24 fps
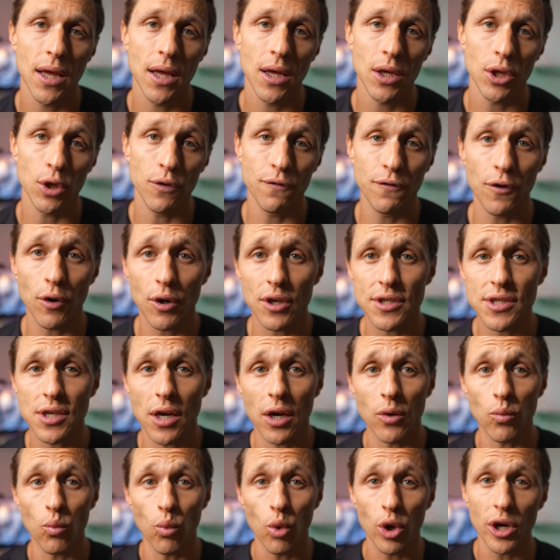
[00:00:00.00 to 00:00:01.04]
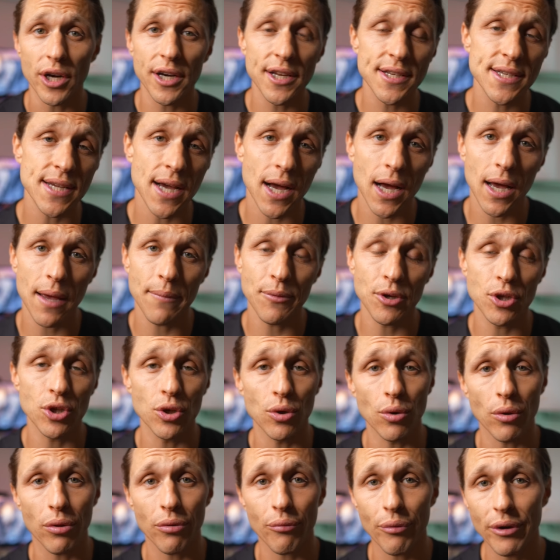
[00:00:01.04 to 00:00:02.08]
You focus on one at a time, you
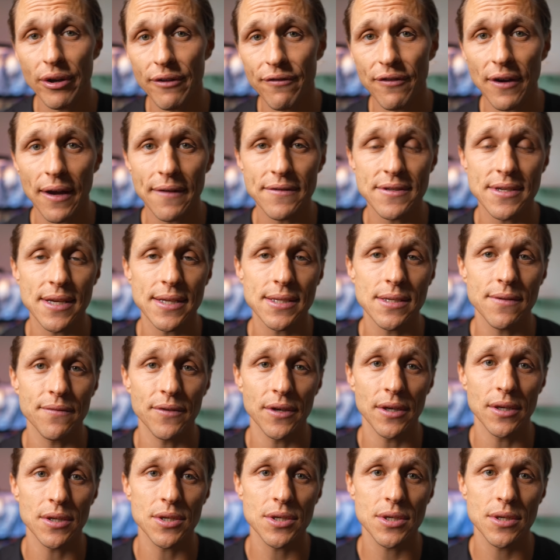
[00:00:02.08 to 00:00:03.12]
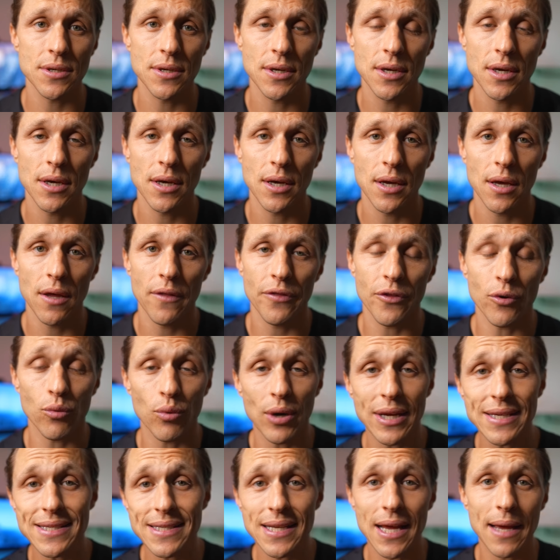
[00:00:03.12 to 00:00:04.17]
do 3 to 5 sets of each. The
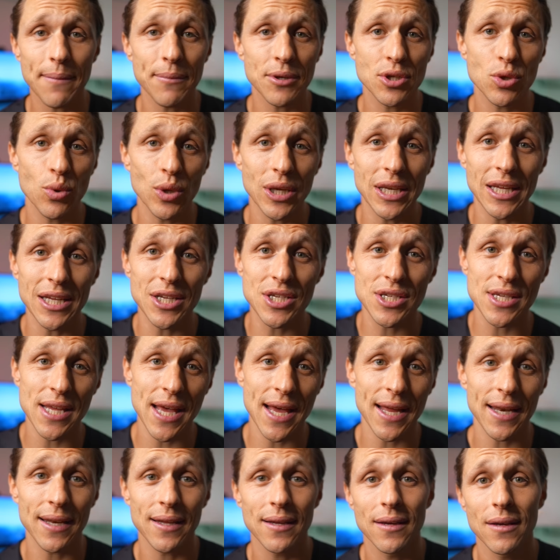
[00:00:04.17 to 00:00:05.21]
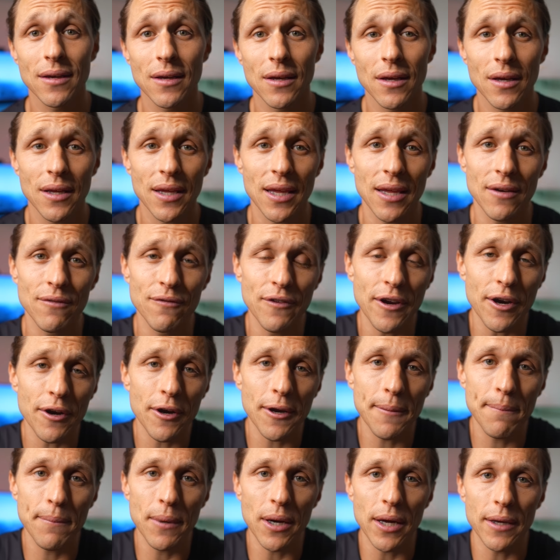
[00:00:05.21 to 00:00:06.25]
rest time between each set can vary,
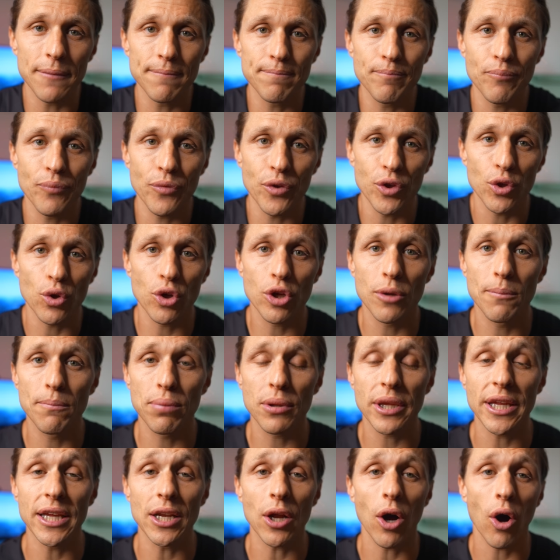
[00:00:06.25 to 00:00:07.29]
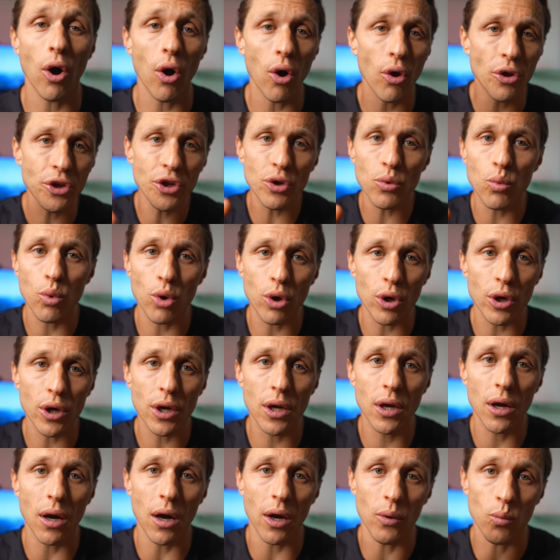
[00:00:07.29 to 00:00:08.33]
but you'll complete all your
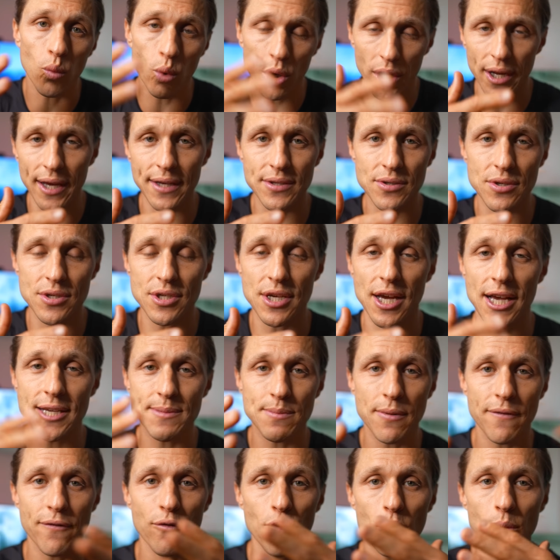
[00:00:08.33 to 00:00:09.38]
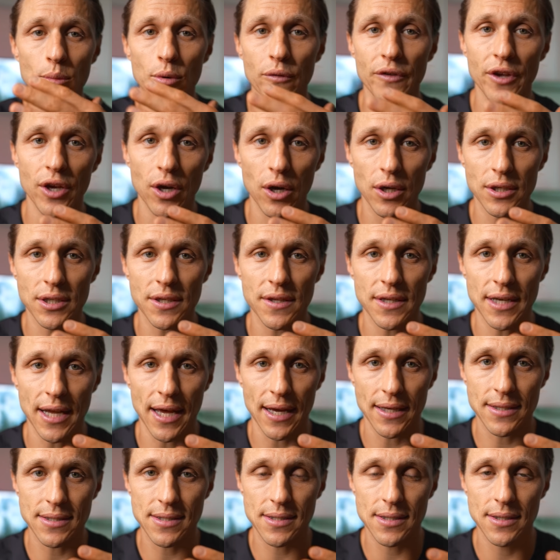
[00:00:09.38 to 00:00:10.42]
work on one exercise before moving on to the
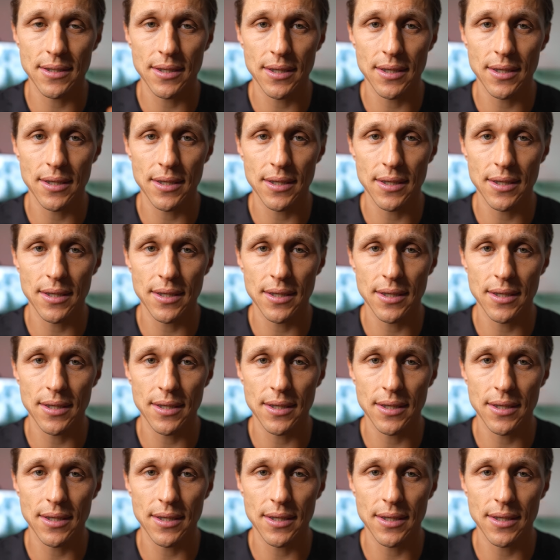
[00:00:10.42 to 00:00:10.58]
next.